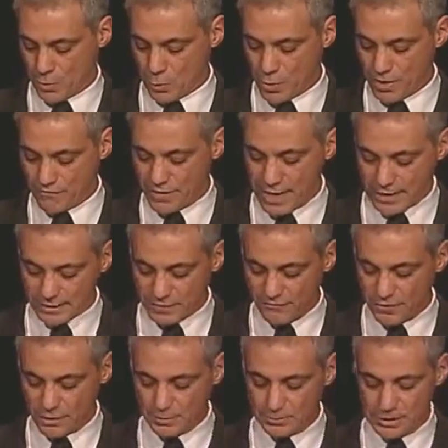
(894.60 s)
we have not
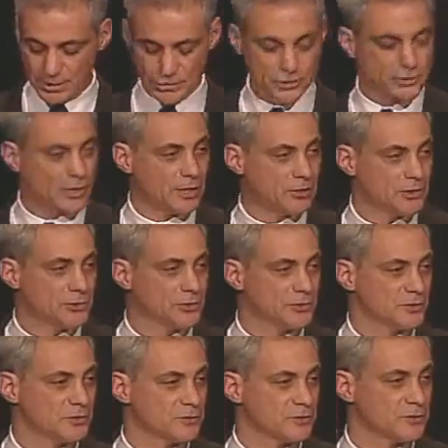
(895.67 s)
developed the educational
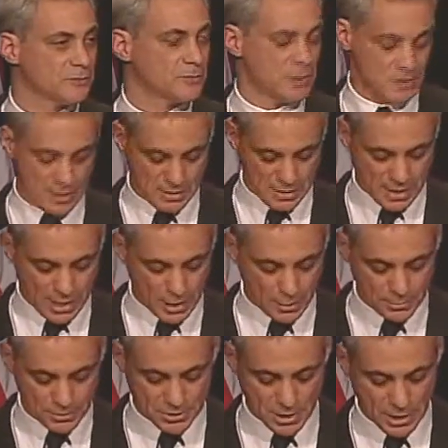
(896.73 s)
system that
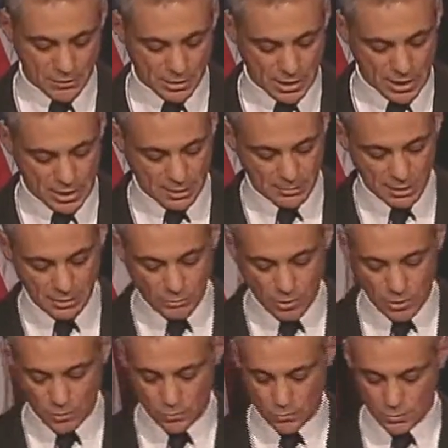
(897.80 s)
helps our economy
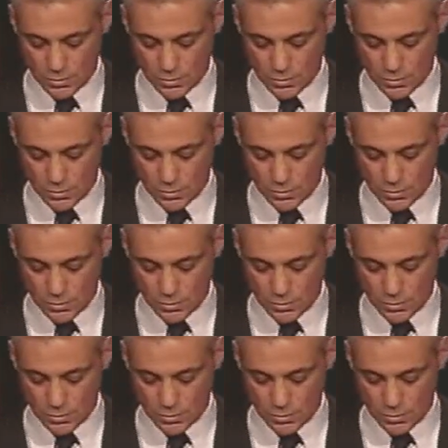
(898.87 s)
grow.